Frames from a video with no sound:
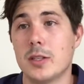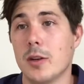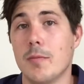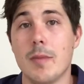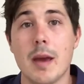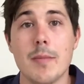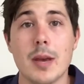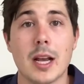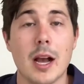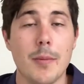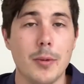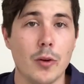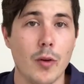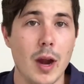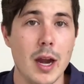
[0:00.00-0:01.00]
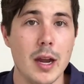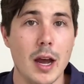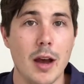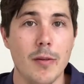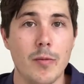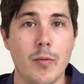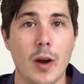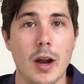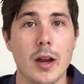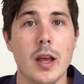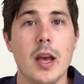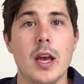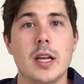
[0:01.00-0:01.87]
so maybe a couple of grand upfront,